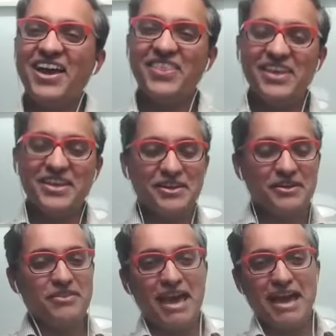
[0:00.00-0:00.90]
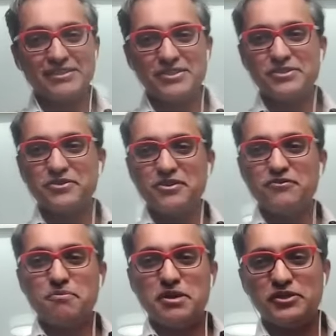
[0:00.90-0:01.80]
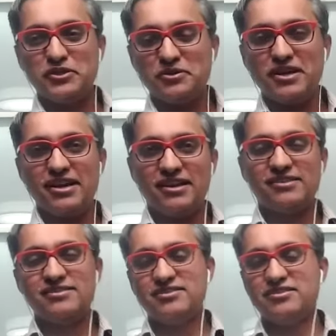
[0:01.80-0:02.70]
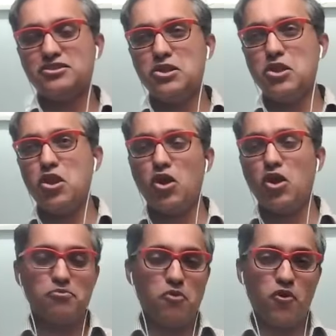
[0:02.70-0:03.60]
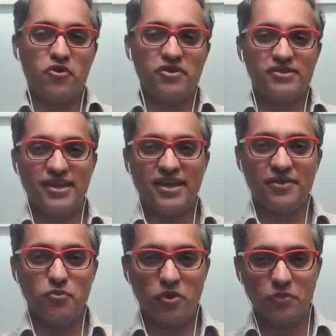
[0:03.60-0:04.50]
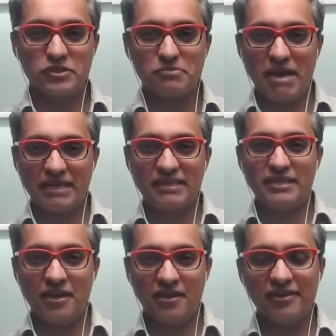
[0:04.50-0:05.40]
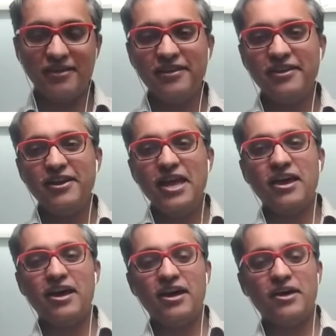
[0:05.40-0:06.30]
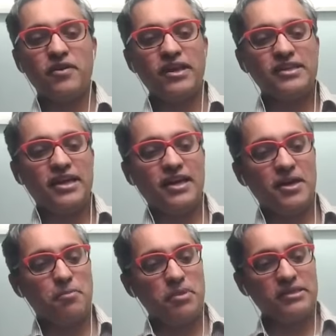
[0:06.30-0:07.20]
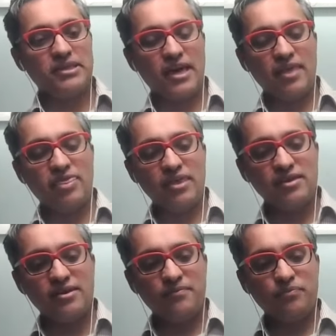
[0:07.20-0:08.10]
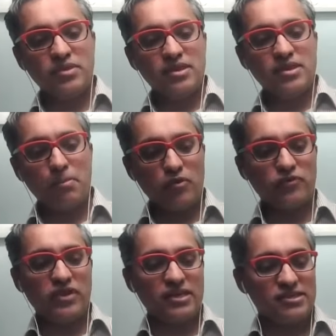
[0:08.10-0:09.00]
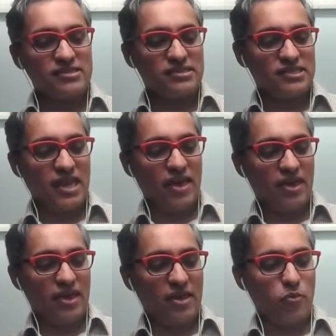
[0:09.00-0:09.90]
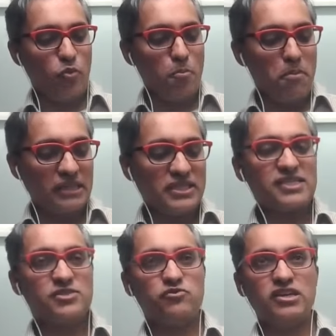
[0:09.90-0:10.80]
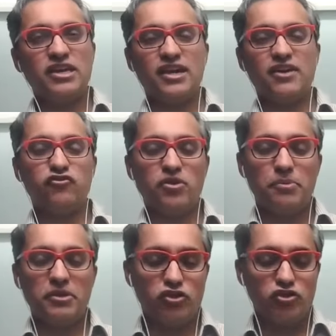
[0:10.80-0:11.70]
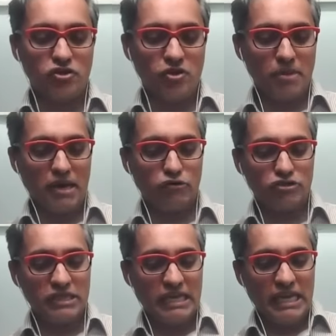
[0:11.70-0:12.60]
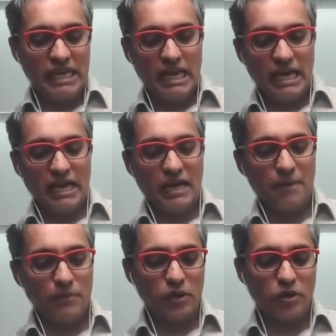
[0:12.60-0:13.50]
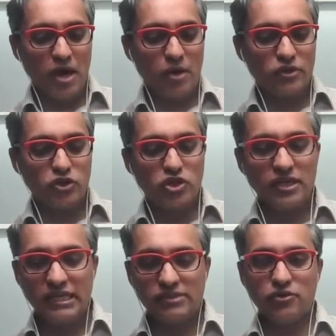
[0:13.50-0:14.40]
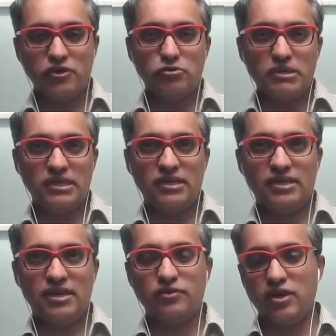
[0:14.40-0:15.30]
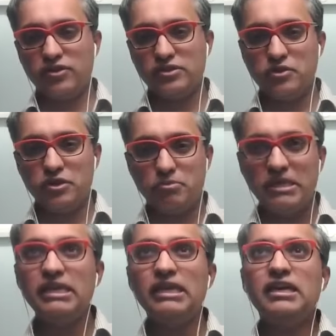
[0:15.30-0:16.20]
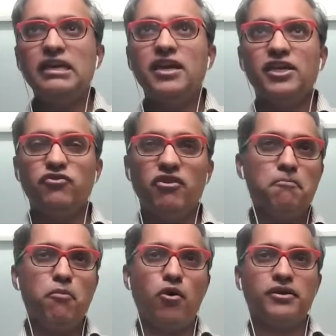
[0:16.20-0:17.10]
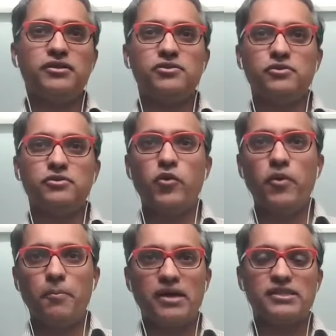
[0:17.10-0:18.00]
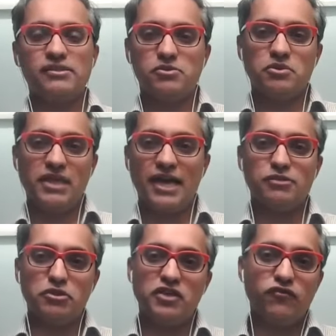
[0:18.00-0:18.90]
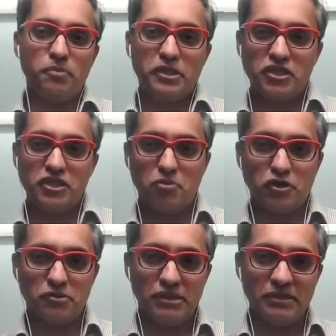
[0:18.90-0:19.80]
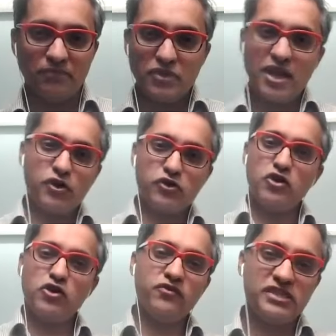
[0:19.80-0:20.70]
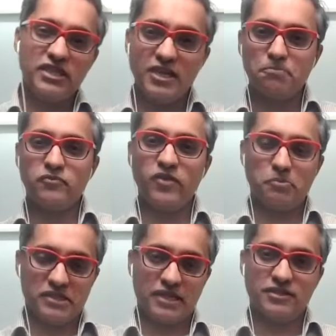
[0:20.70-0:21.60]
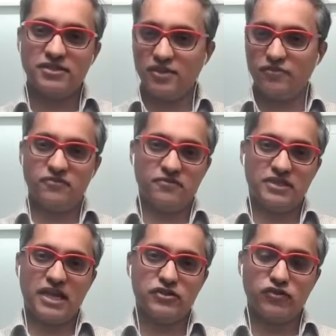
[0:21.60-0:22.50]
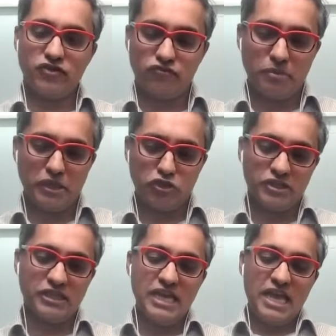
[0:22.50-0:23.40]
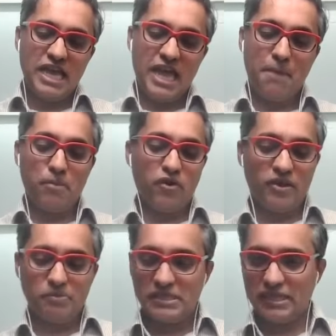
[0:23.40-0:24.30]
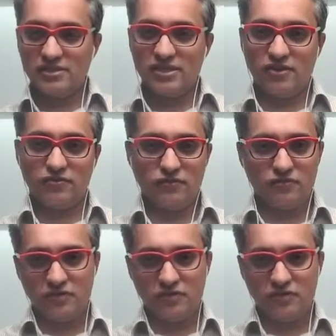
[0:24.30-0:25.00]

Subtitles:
think the access to information today is a lot more than what was back in the day, right? But I think a couple of things is, much as we have trepidation about, how the journey is going to be and how tough it's going to be, it's very important to equip ourselves with as much information as possible. The university websites give tons of information. MPOWER websites give